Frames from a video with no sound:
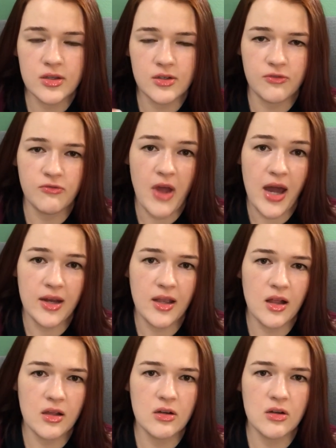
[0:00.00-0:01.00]
They're fatty
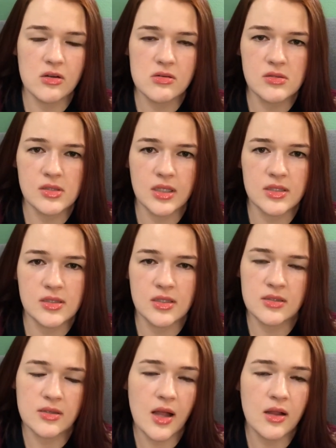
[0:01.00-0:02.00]
alcohols like
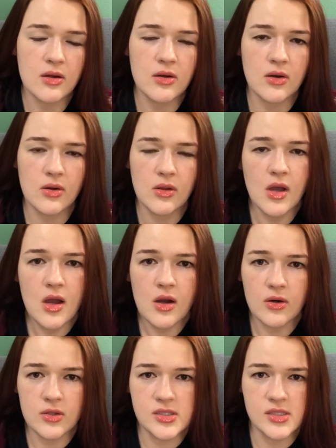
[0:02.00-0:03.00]
cetyl alcohol
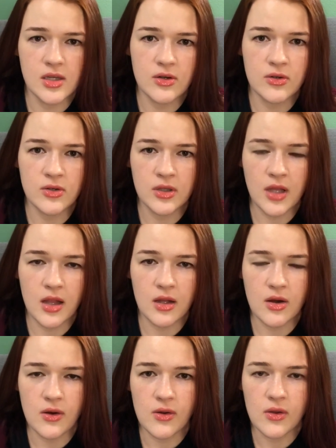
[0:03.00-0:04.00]
or cetyl
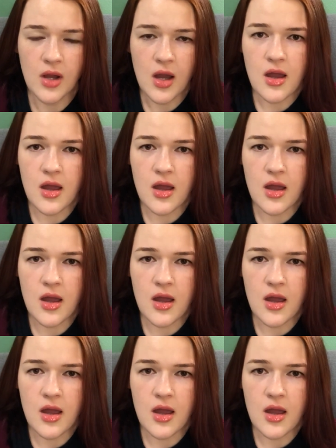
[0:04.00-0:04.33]
alcohol.